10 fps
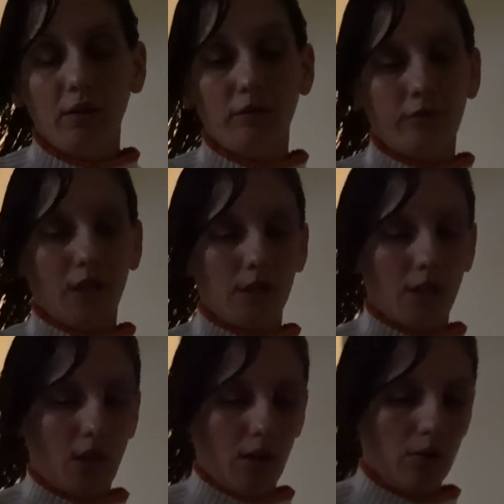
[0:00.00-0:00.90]
if
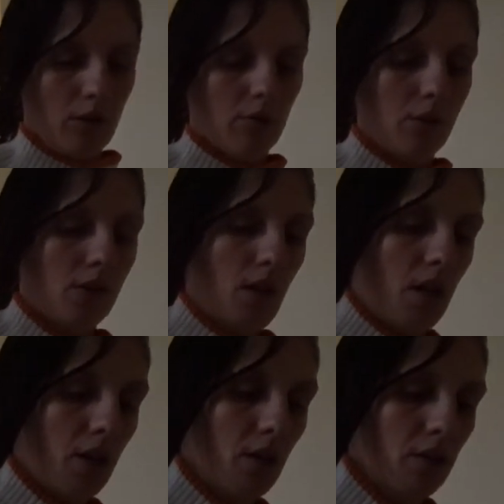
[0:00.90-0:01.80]
that's how you say
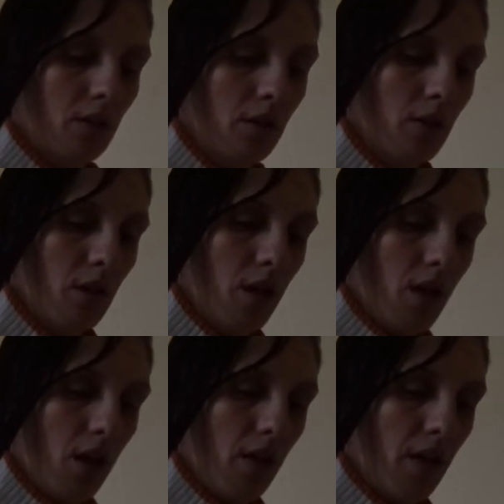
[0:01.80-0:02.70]
it.
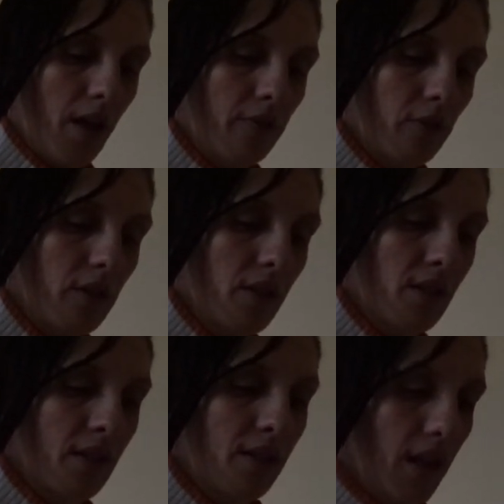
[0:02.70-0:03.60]
And then after this
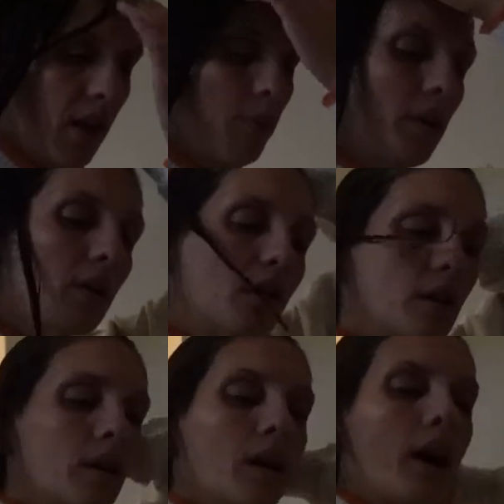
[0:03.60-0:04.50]
step,
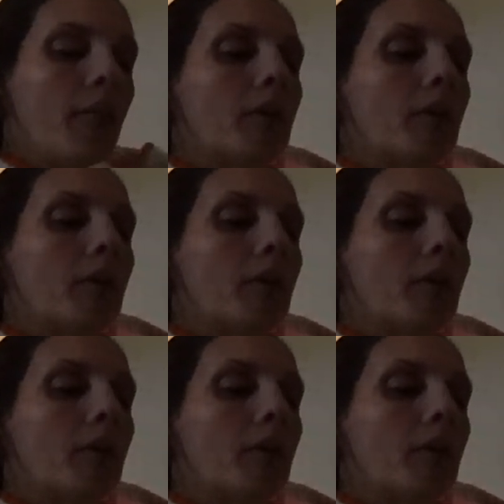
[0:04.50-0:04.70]
I'm